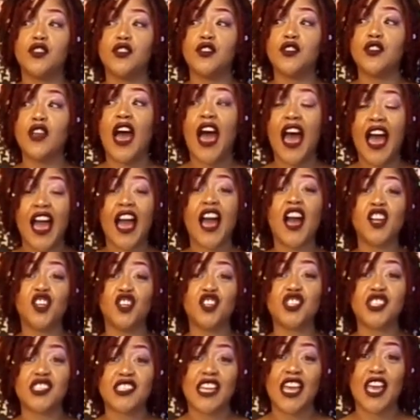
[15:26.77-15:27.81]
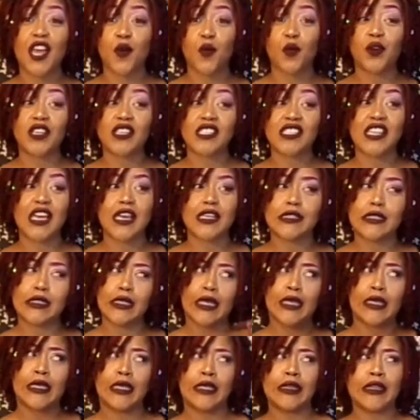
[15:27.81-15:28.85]
I understand what it's like to
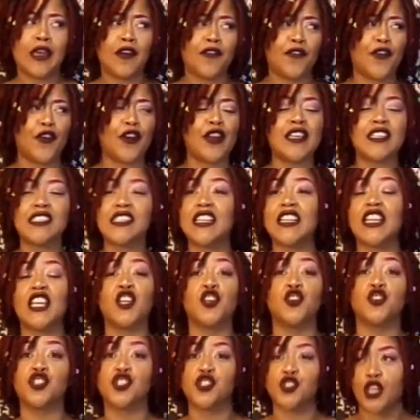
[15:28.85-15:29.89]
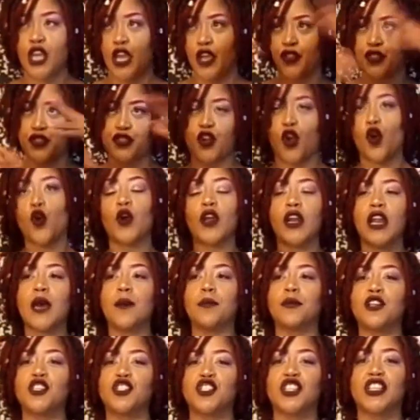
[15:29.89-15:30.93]
like get that frizz and then you just like throw it
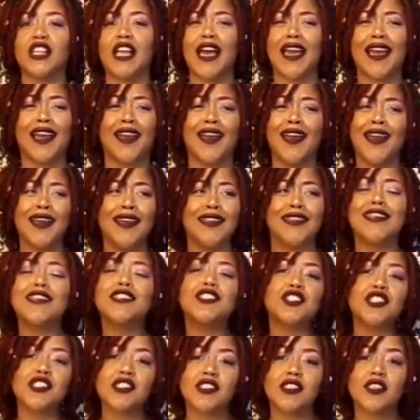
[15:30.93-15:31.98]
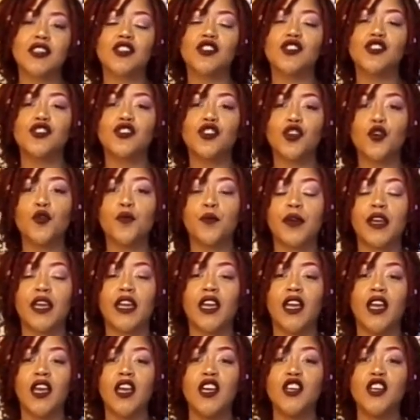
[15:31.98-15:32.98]
up because you're like, this just looks stupid.